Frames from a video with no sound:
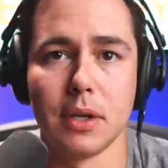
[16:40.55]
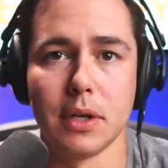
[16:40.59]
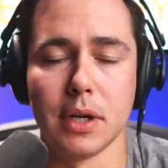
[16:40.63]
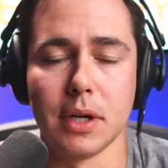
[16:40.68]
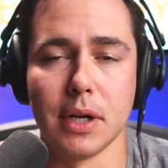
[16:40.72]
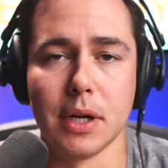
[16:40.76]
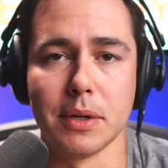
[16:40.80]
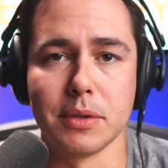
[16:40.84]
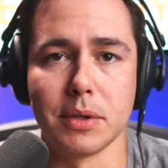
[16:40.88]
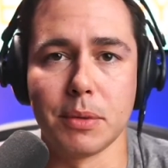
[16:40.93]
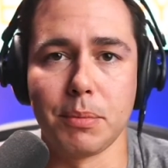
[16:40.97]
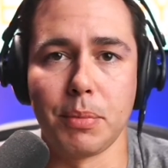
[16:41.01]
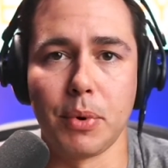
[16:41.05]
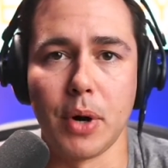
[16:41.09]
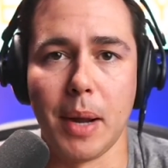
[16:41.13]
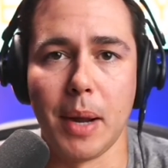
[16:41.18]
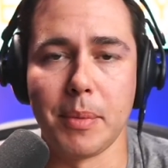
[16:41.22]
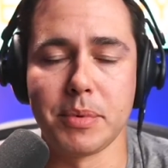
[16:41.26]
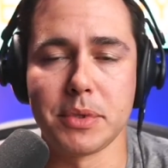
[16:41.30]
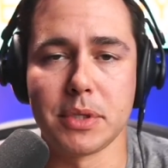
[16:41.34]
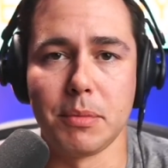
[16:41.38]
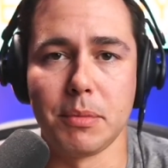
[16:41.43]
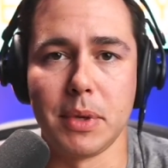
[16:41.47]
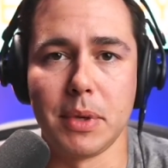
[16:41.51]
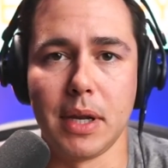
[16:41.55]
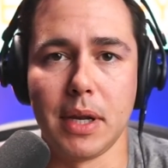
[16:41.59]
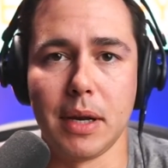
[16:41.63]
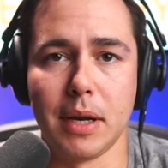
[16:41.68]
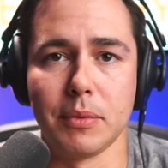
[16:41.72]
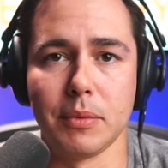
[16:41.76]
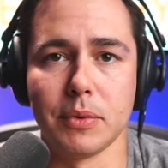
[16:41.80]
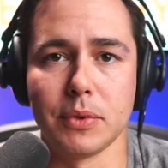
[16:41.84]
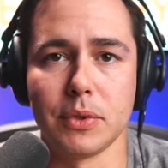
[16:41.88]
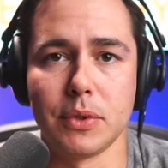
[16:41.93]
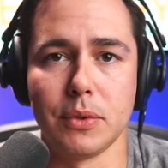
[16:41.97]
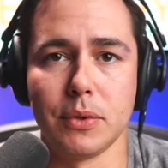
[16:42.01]
Uh, so props to being
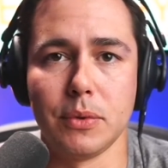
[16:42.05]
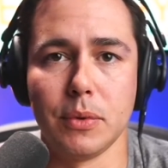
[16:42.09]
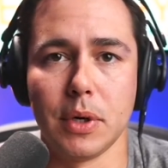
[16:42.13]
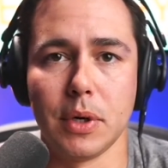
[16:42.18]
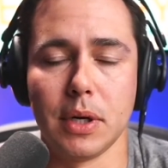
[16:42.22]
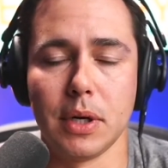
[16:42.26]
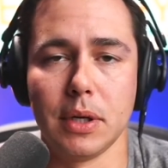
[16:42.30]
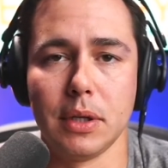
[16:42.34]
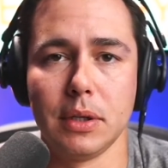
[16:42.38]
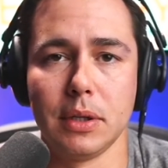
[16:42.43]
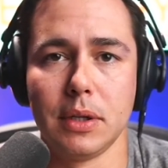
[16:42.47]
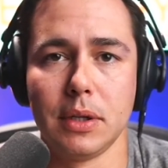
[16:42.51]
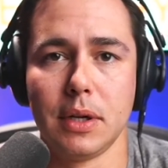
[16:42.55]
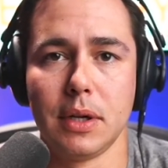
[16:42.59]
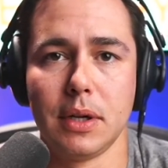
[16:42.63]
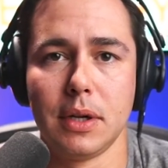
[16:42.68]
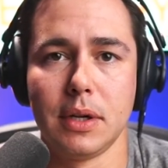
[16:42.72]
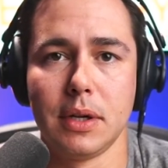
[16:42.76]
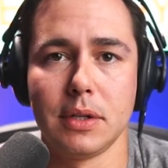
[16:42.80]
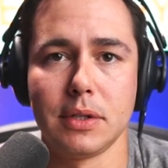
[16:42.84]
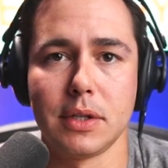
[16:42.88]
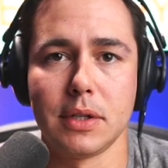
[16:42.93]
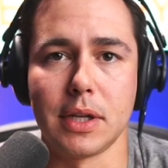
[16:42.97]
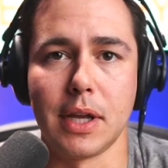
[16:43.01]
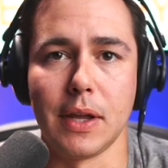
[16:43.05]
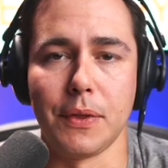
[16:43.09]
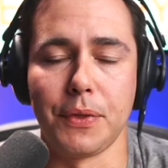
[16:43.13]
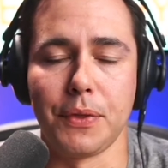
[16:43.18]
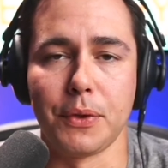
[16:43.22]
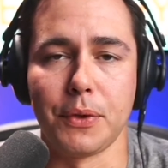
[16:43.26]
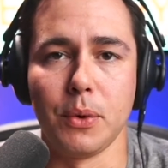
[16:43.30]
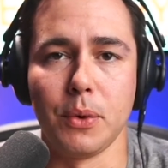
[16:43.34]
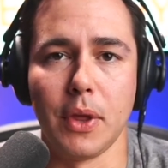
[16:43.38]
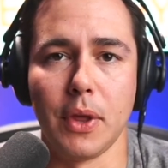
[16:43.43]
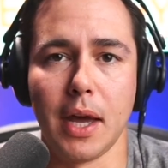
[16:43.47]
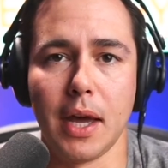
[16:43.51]
able to uh, to get
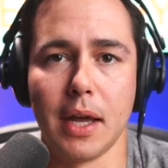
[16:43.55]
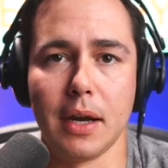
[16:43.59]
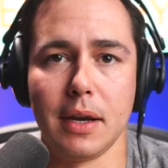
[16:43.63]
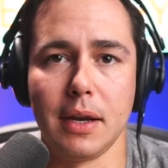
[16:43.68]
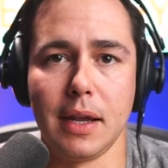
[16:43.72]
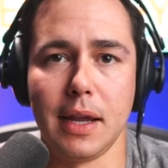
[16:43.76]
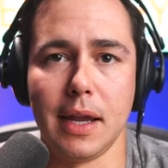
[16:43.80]
through that.